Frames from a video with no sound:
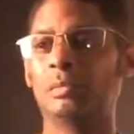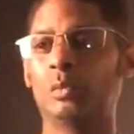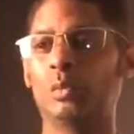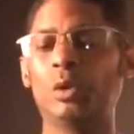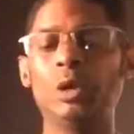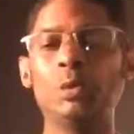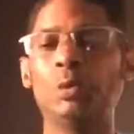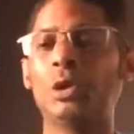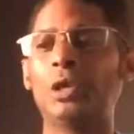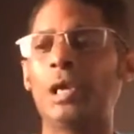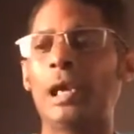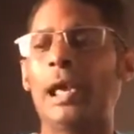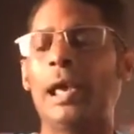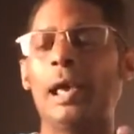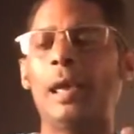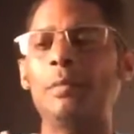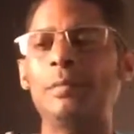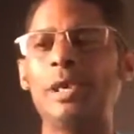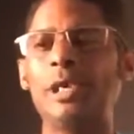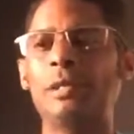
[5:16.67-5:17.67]

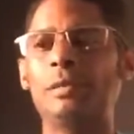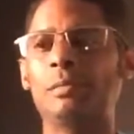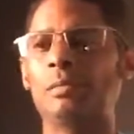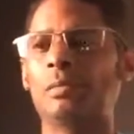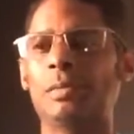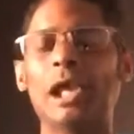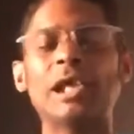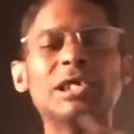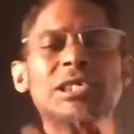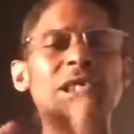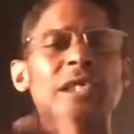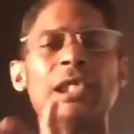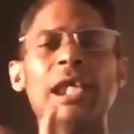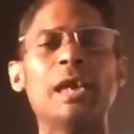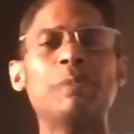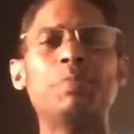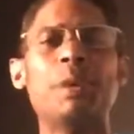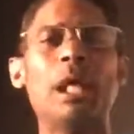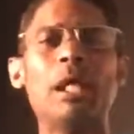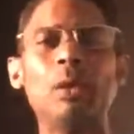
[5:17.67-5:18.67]
Nesta and
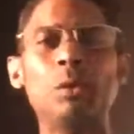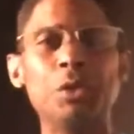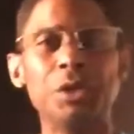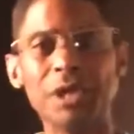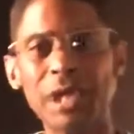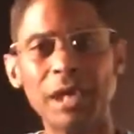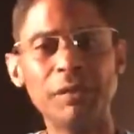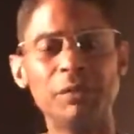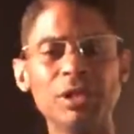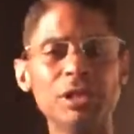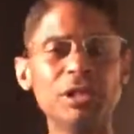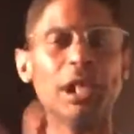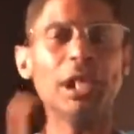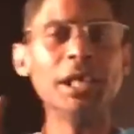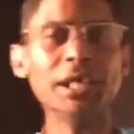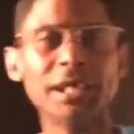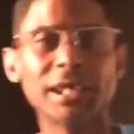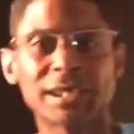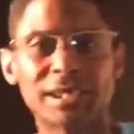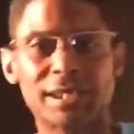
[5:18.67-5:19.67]
I probably would not even
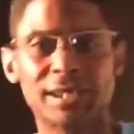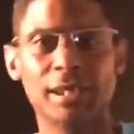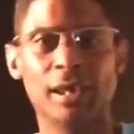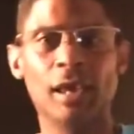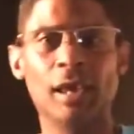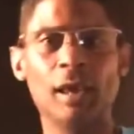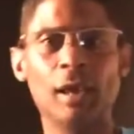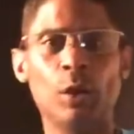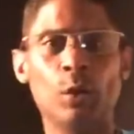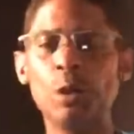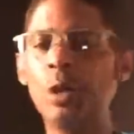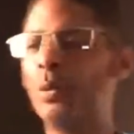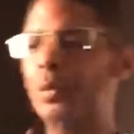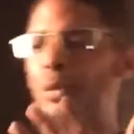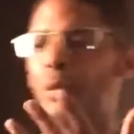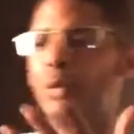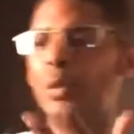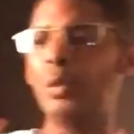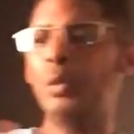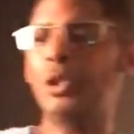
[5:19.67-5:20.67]
done this. We
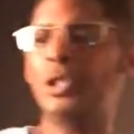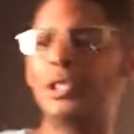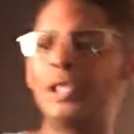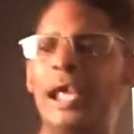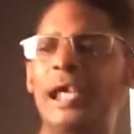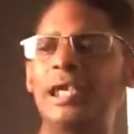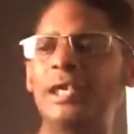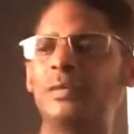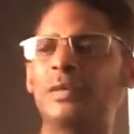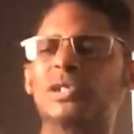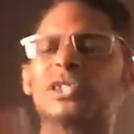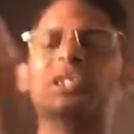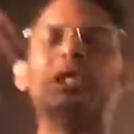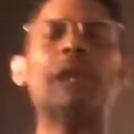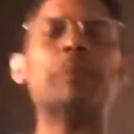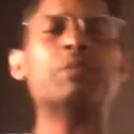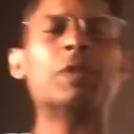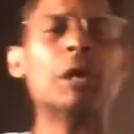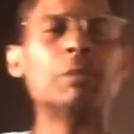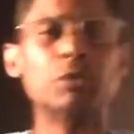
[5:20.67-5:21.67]
would have not even
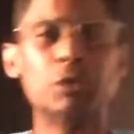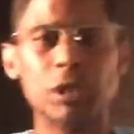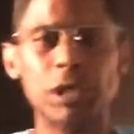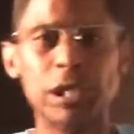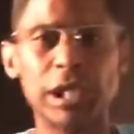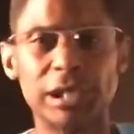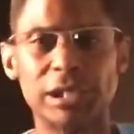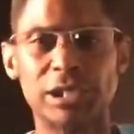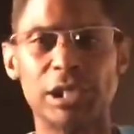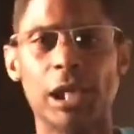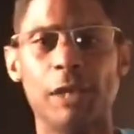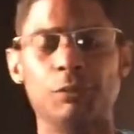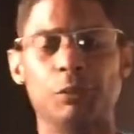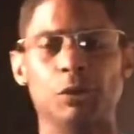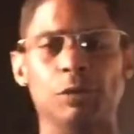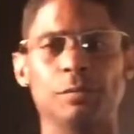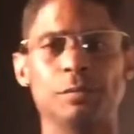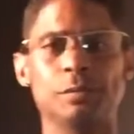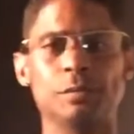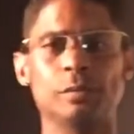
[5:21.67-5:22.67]
stepped up to the next level.
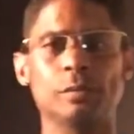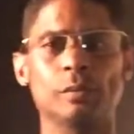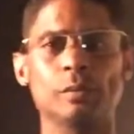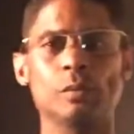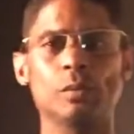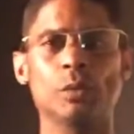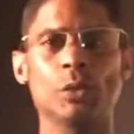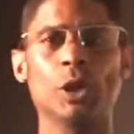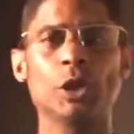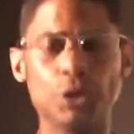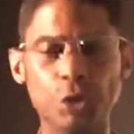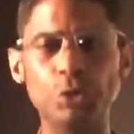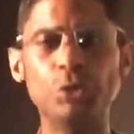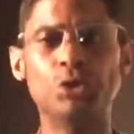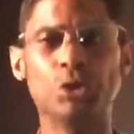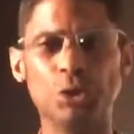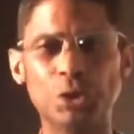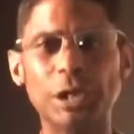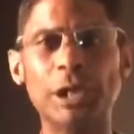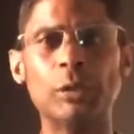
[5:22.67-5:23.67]

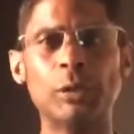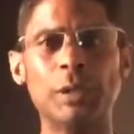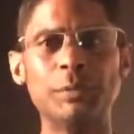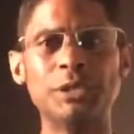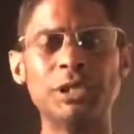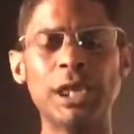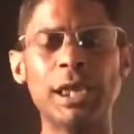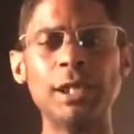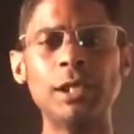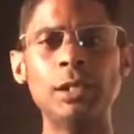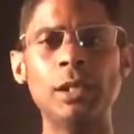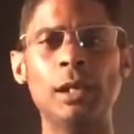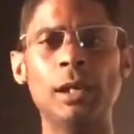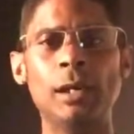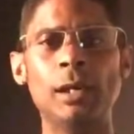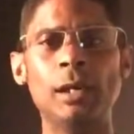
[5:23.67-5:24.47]
You dig what I'm saying?